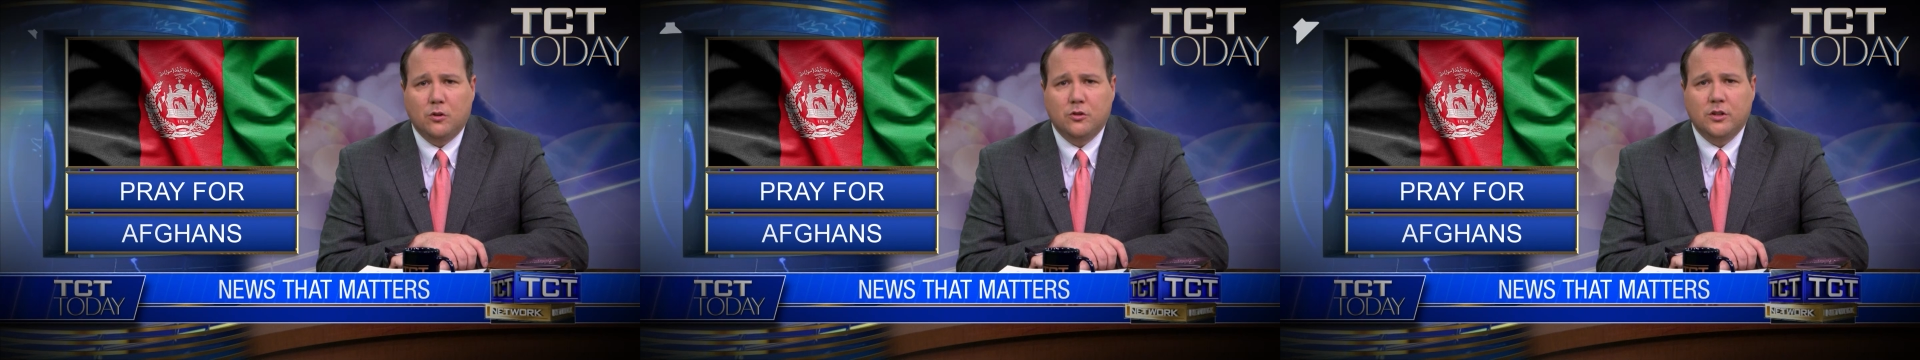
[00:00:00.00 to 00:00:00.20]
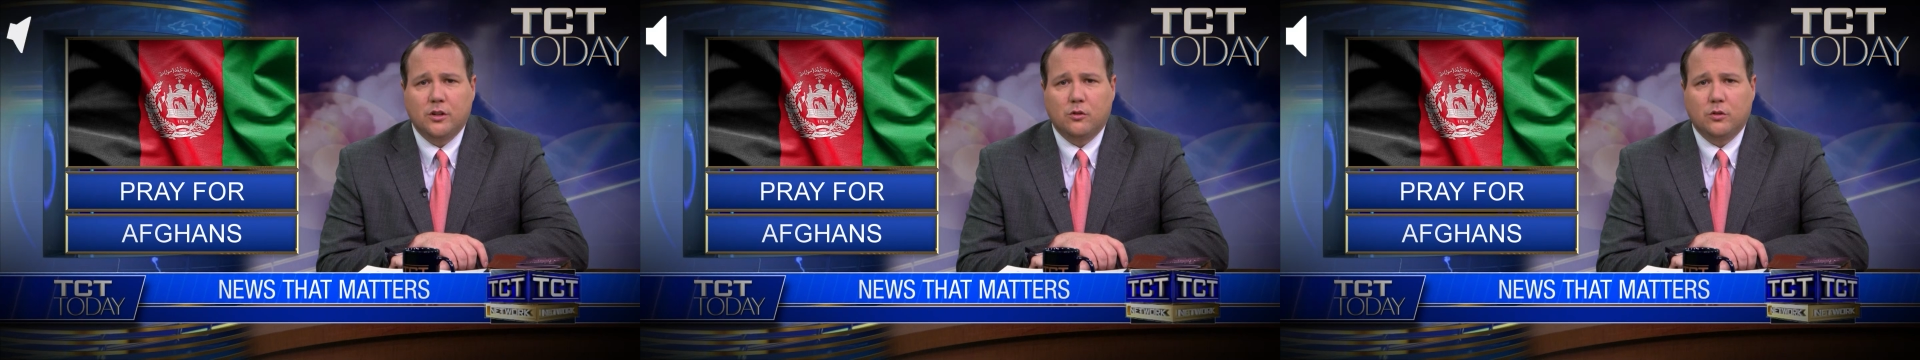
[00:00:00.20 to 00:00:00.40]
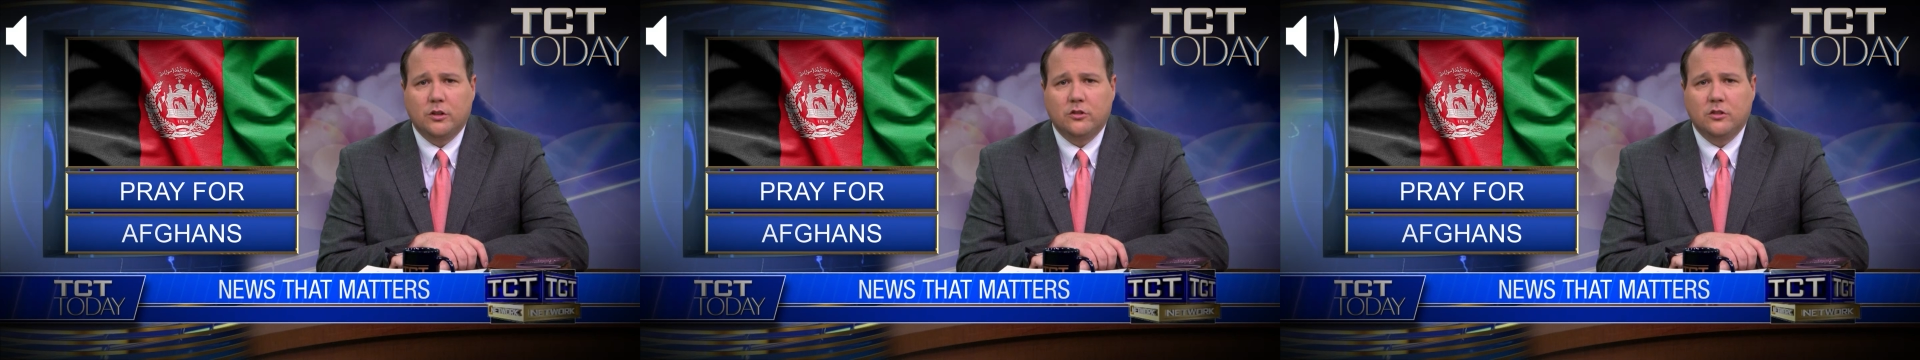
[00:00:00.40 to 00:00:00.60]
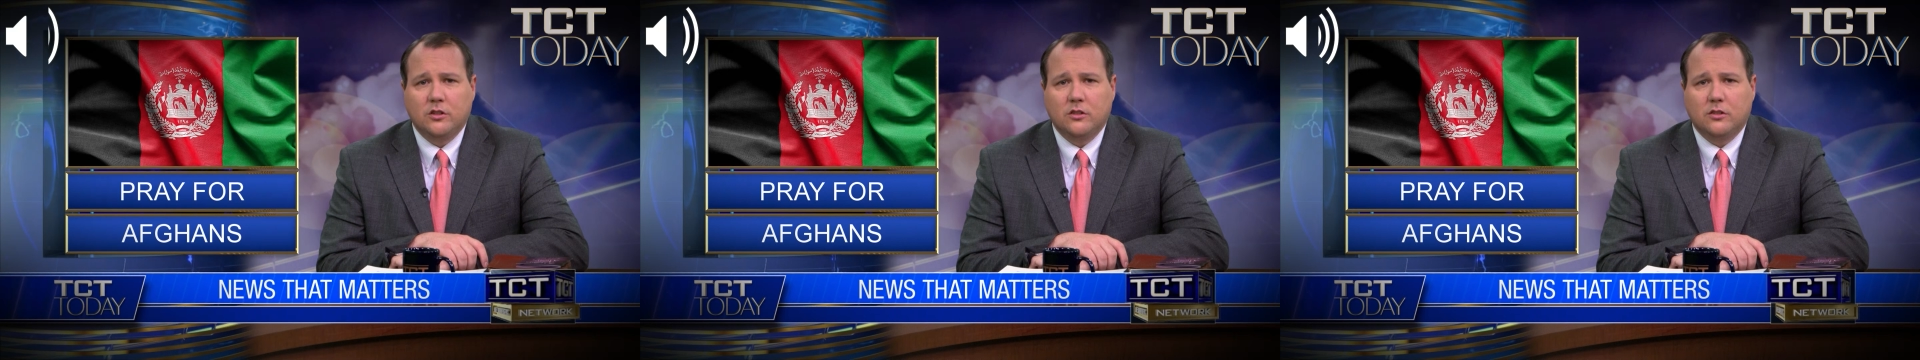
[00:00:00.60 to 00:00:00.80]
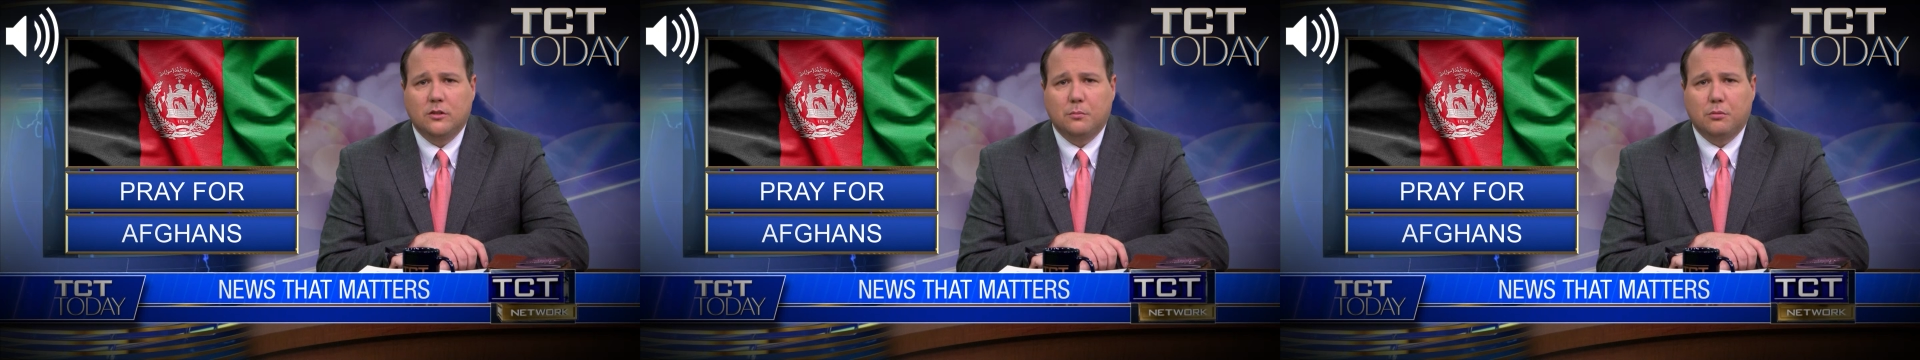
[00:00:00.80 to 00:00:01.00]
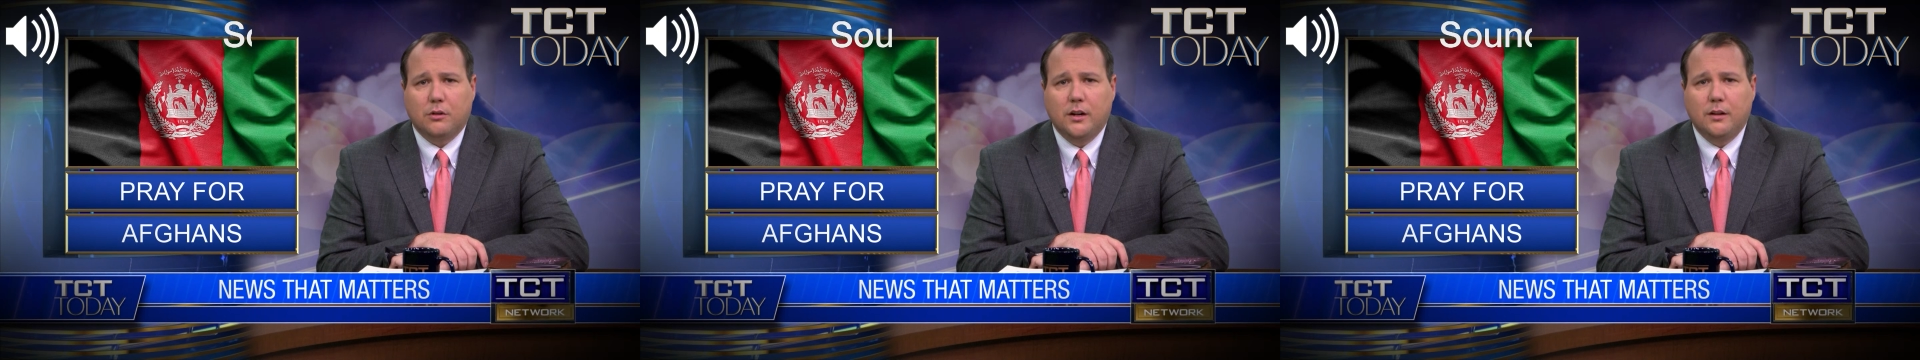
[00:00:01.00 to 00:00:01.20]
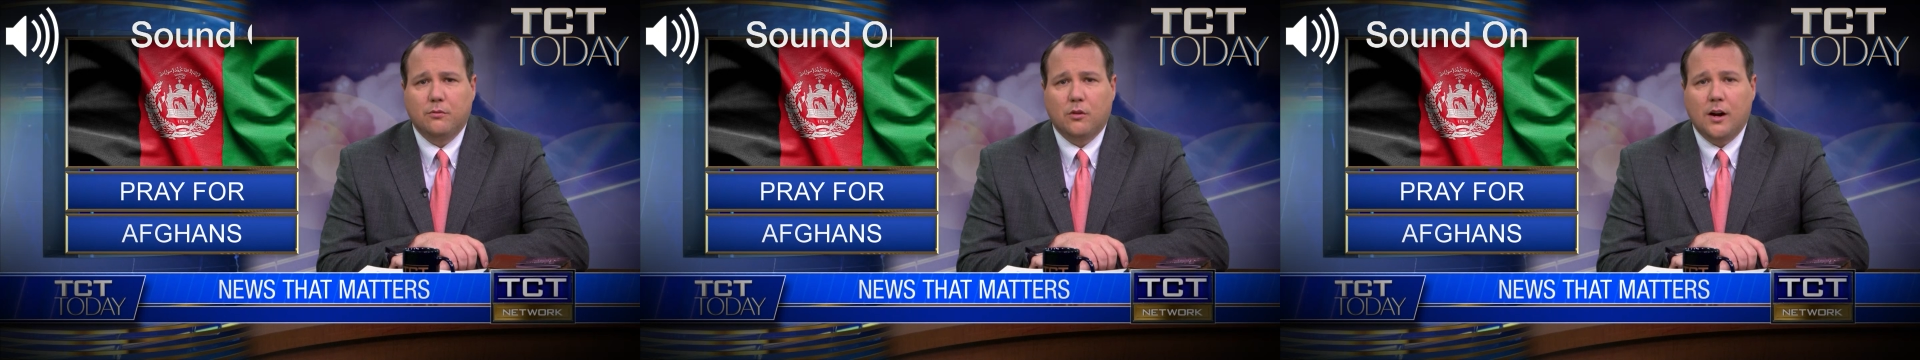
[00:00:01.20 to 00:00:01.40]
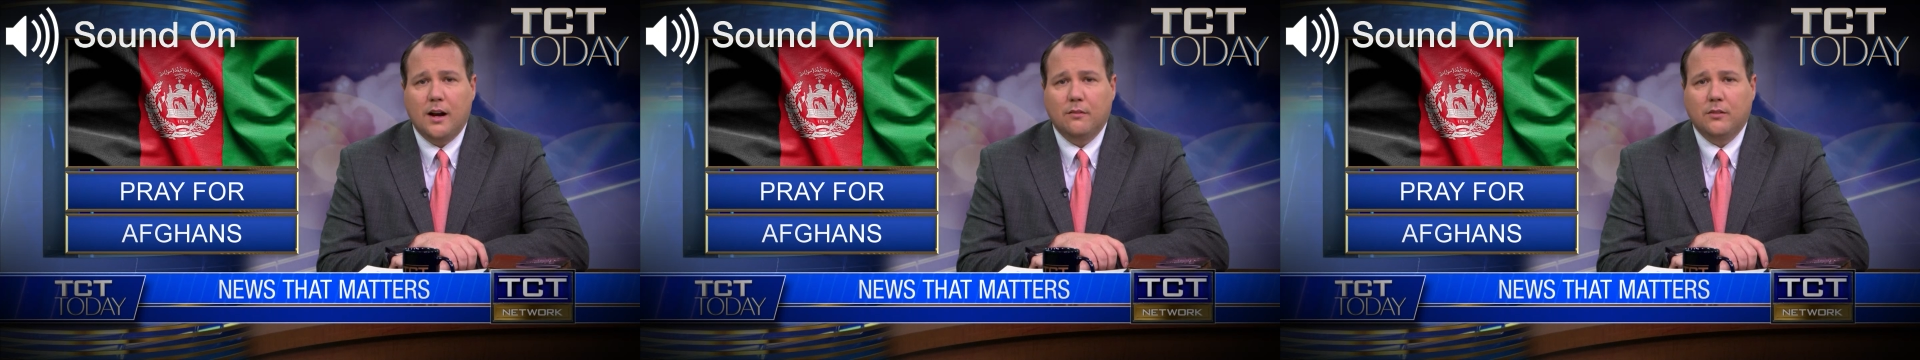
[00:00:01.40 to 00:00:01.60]
urging Christians to pray
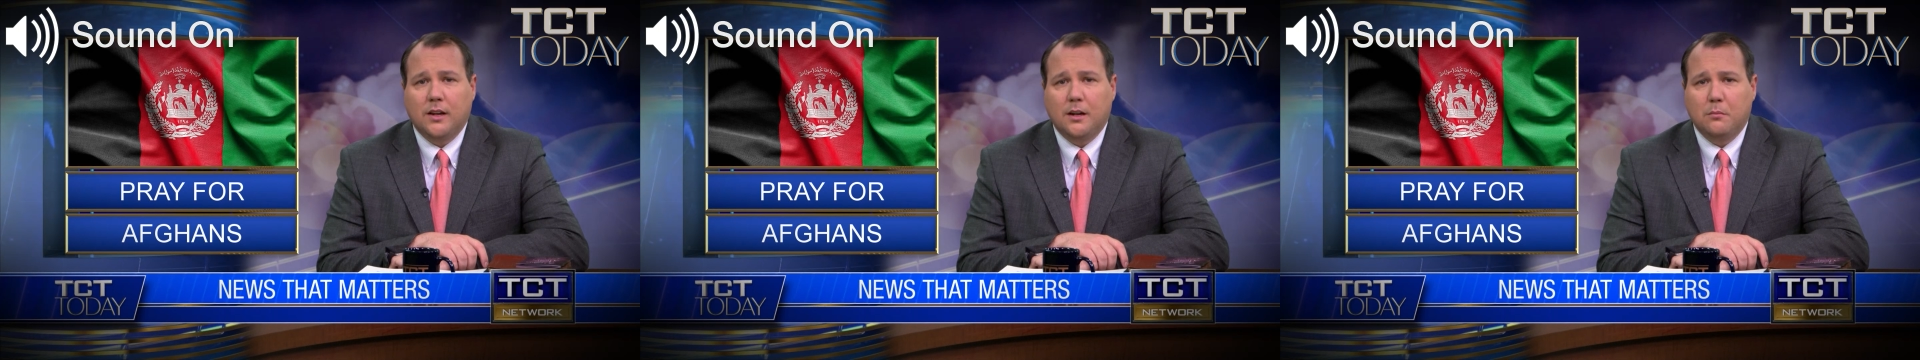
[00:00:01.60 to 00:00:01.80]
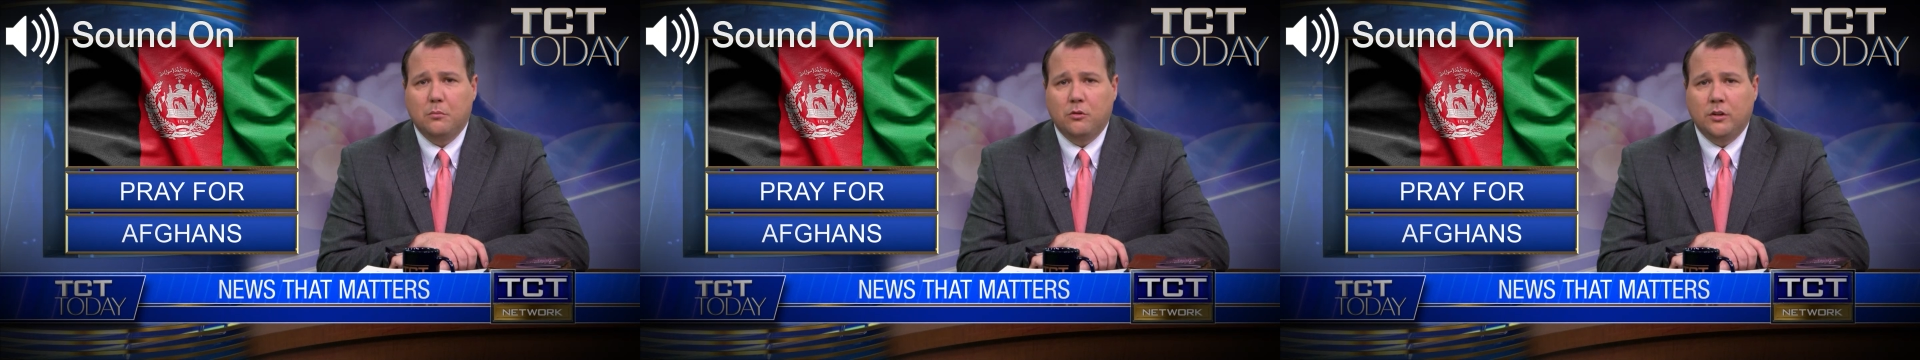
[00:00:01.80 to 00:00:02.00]
for Afghan